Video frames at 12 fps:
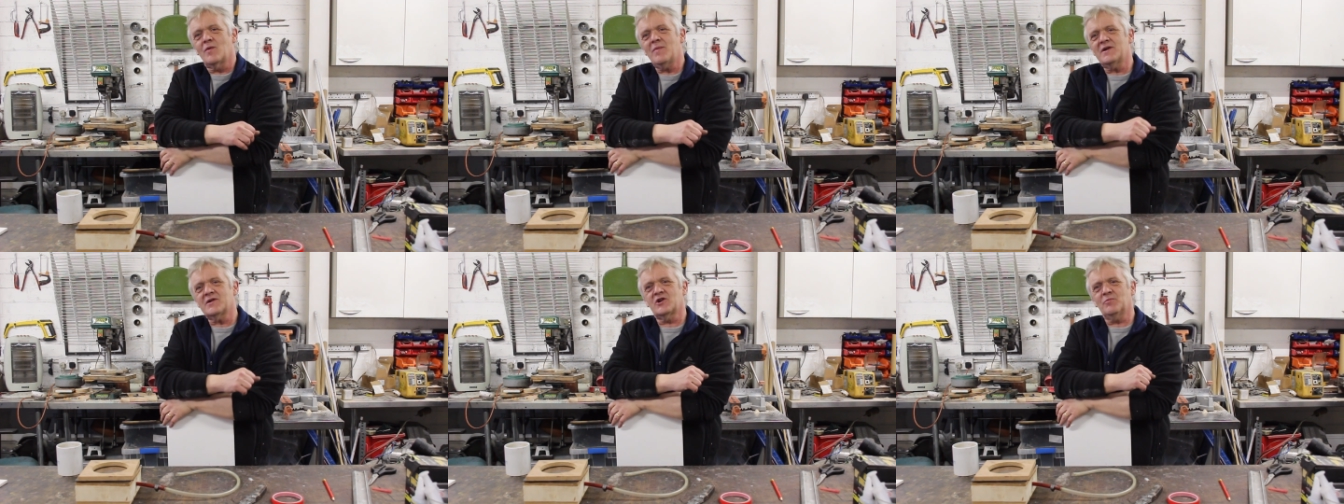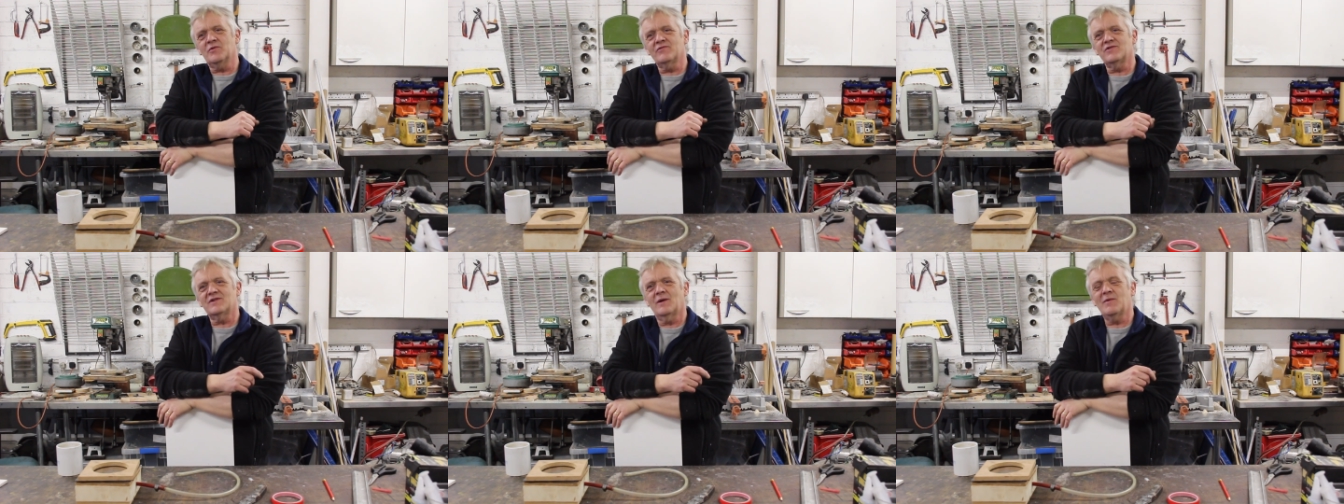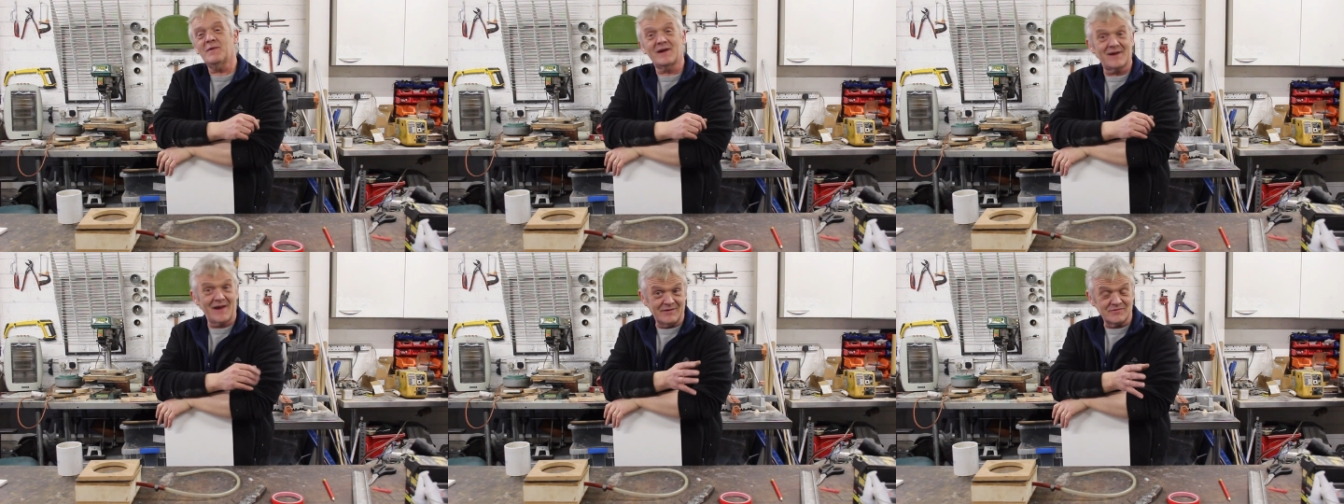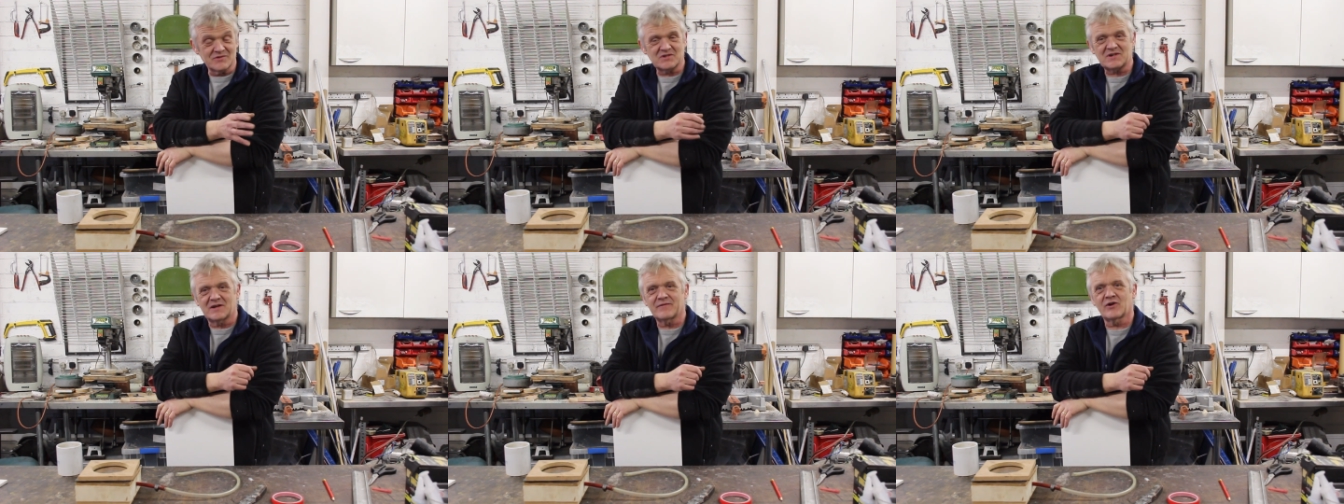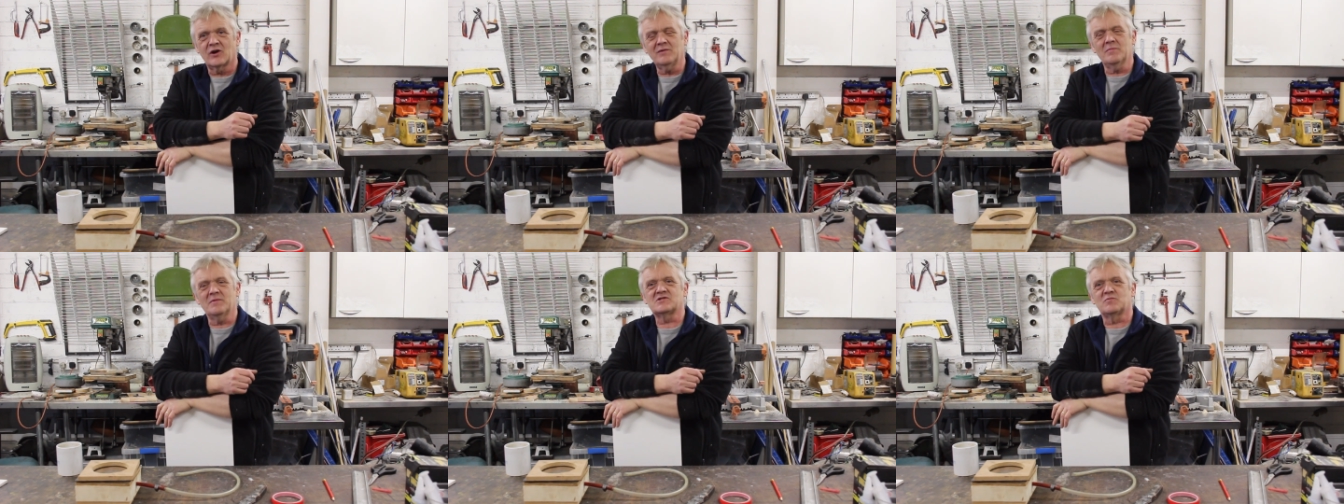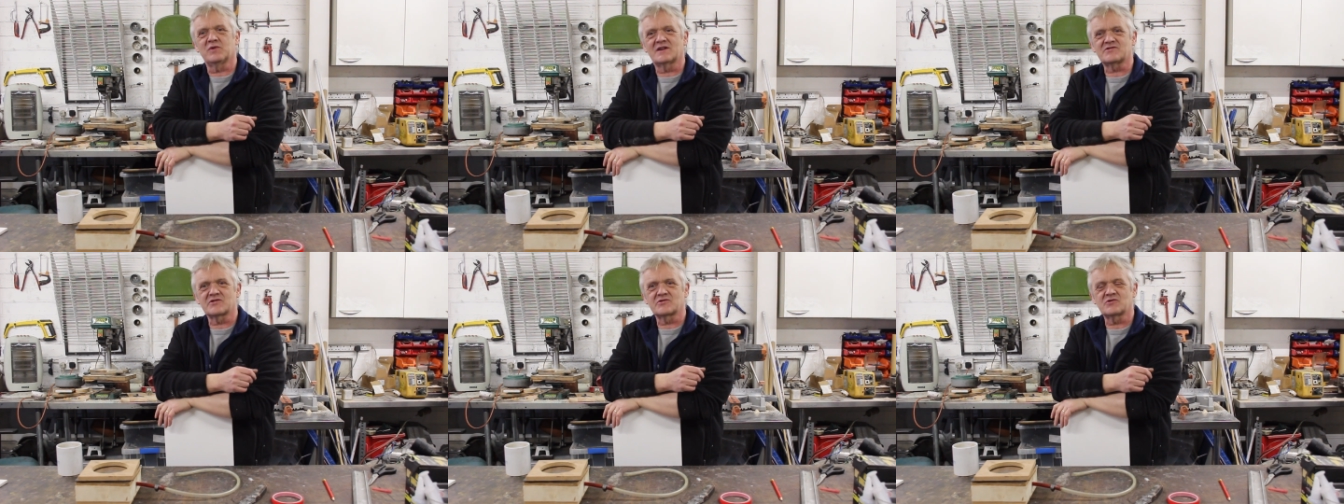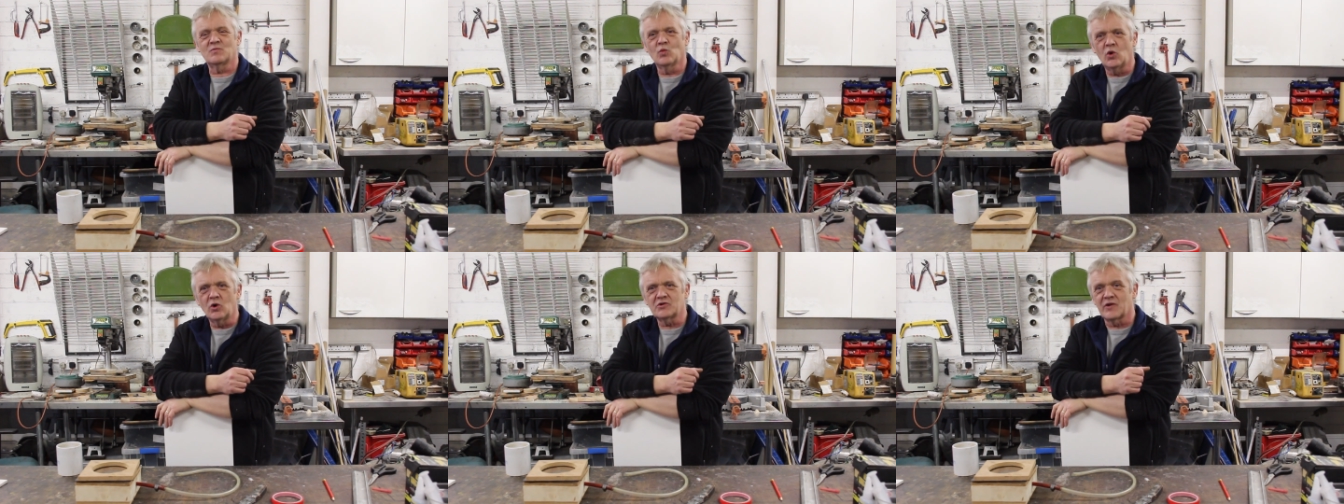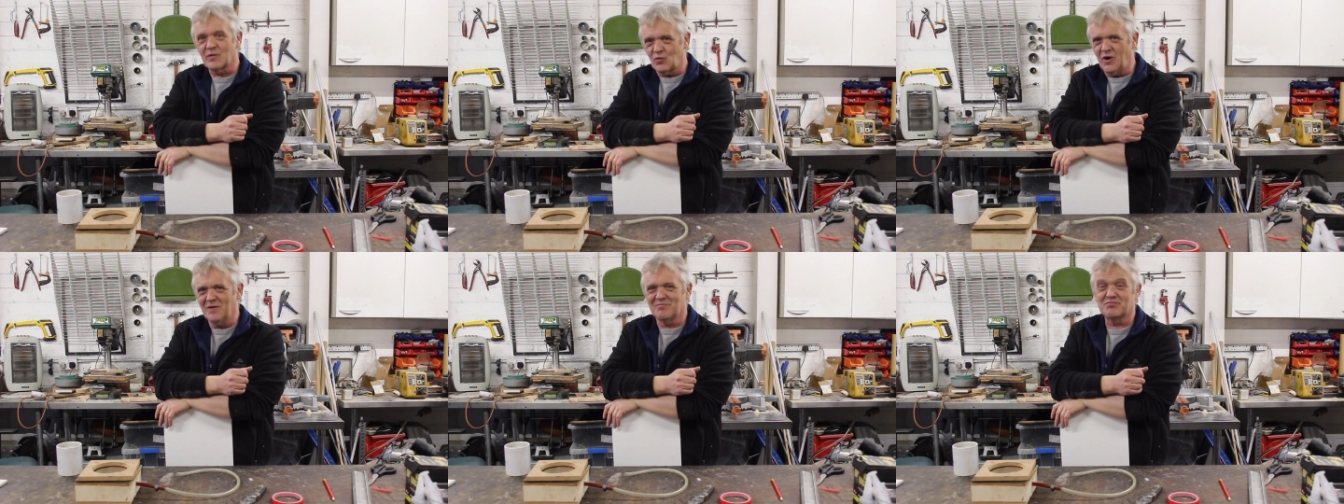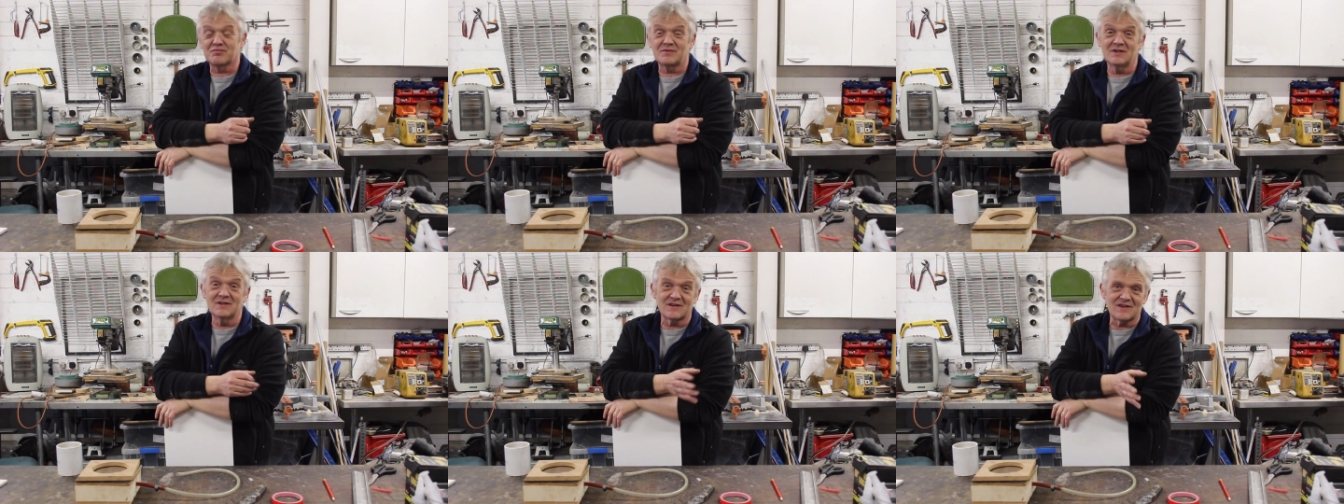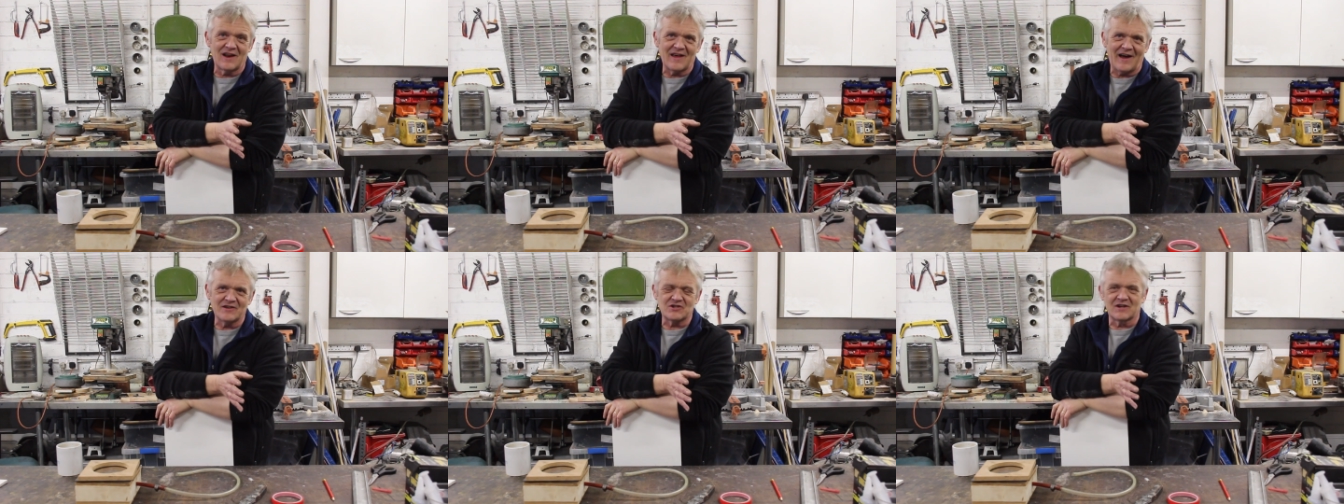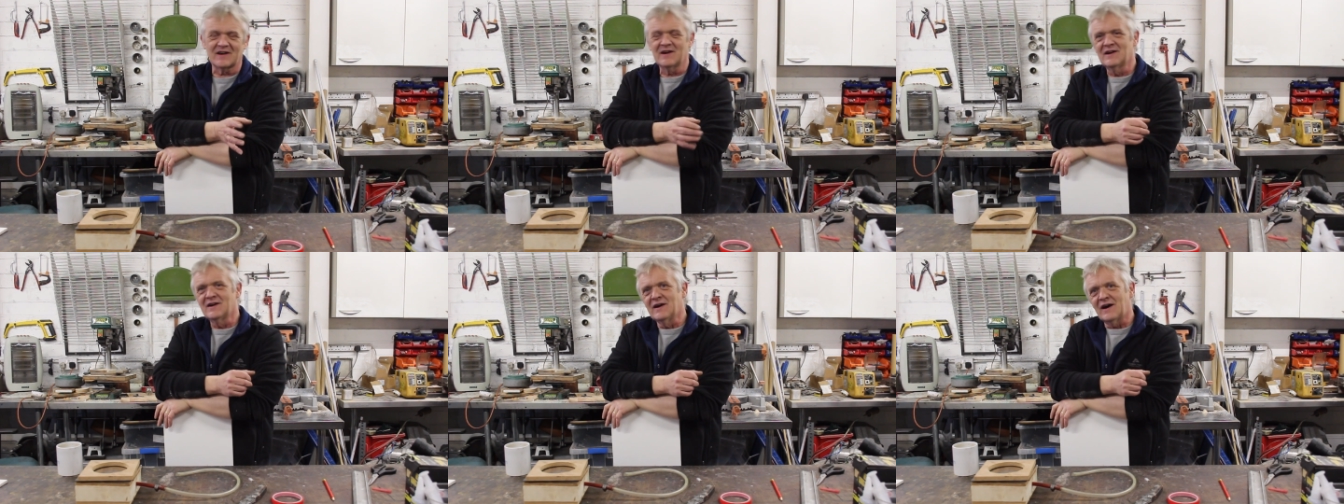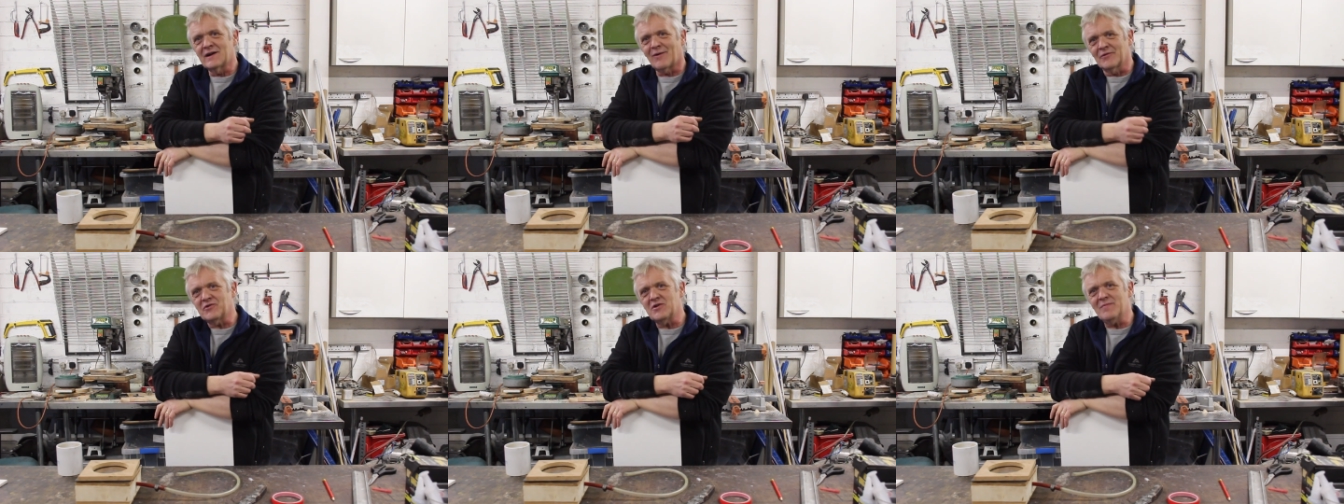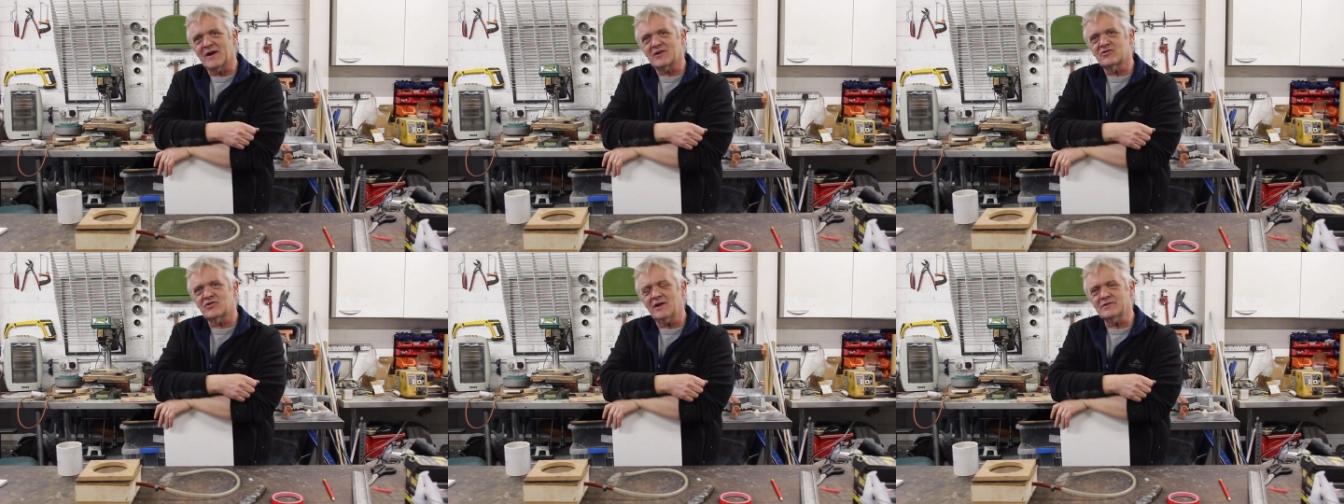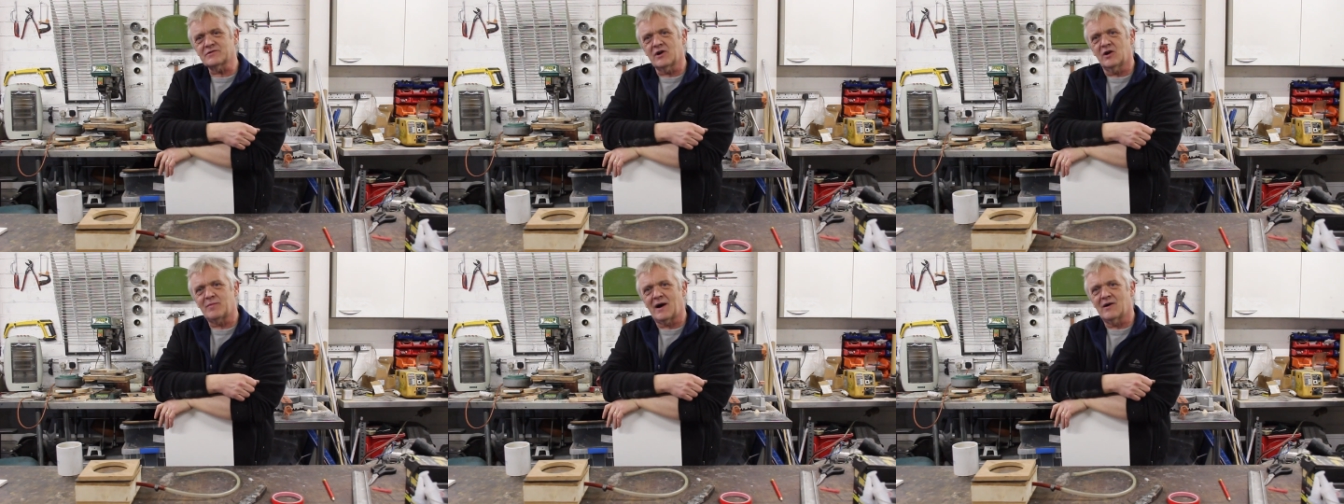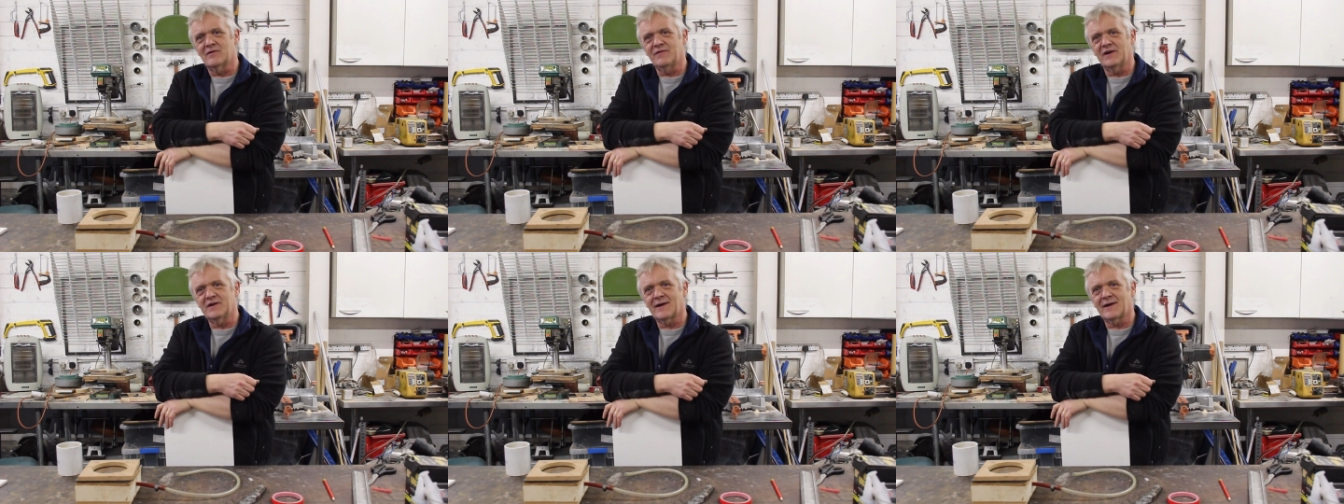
we made a couple of, I made a lens out of a couple of bits of plastic some water and it worked brilliantly actually and I wanted to make a telescope out of it.